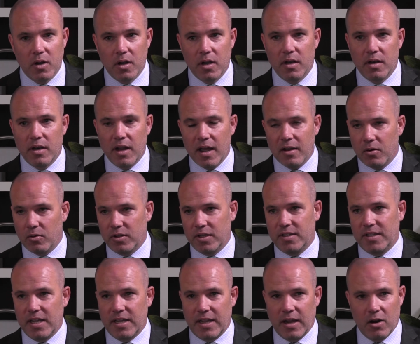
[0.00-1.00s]
not only
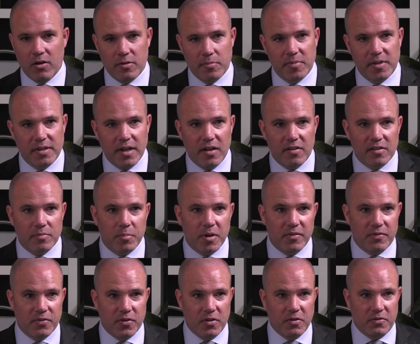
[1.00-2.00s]
take care of themselves, but
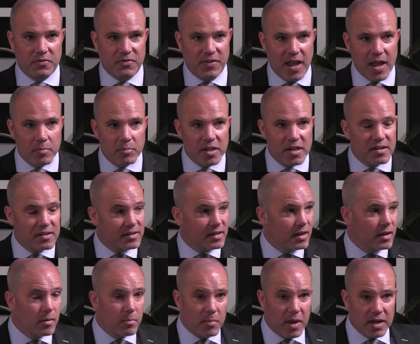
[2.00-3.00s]
for their families.
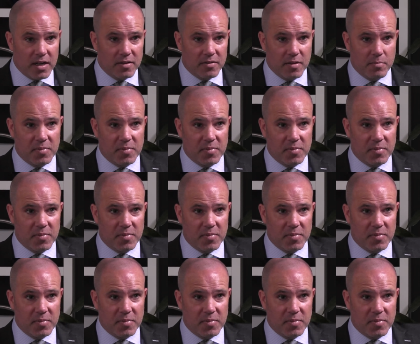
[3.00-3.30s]
Many of them